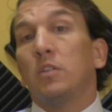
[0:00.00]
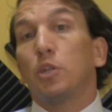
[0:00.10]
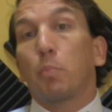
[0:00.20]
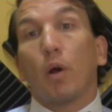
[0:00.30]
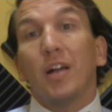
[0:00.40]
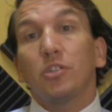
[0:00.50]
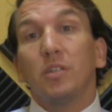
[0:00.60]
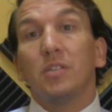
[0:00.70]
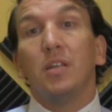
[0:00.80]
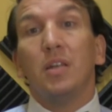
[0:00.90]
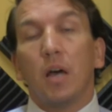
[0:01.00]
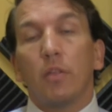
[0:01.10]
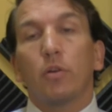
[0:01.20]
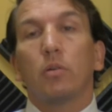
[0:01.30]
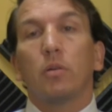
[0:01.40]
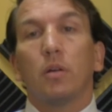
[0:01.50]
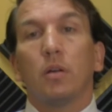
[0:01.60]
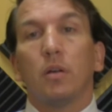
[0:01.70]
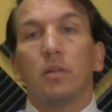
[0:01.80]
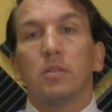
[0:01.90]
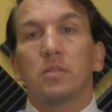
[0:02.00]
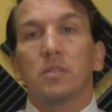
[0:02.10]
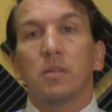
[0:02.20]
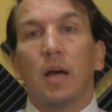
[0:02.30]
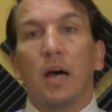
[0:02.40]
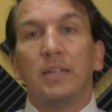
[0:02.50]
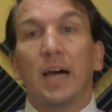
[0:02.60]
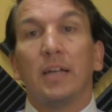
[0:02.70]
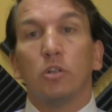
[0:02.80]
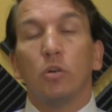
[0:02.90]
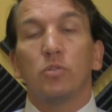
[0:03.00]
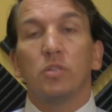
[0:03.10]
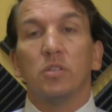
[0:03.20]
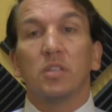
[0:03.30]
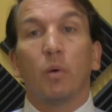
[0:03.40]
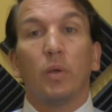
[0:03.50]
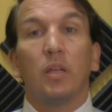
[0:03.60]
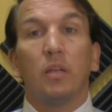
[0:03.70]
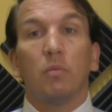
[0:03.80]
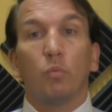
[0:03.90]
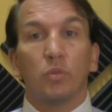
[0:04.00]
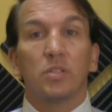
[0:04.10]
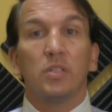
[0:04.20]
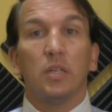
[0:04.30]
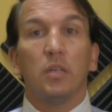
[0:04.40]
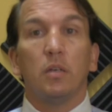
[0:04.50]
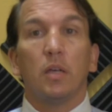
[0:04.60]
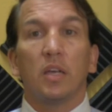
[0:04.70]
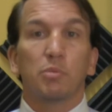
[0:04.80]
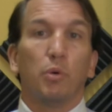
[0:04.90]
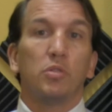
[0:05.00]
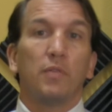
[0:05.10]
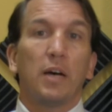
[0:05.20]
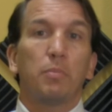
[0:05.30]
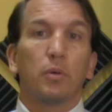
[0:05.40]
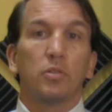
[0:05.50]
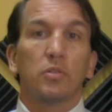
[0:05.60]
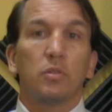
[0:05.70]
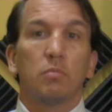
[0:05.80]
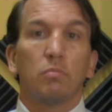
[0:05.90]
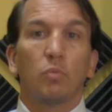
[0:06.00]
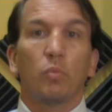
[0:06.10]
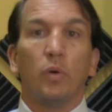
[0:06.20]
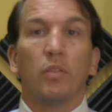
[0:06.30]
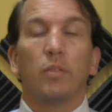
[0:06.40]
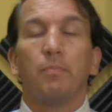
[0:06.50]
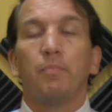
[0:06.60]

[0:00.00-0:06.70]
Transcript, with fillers: Depression is another diagnosis that we will see explosive outbursts with.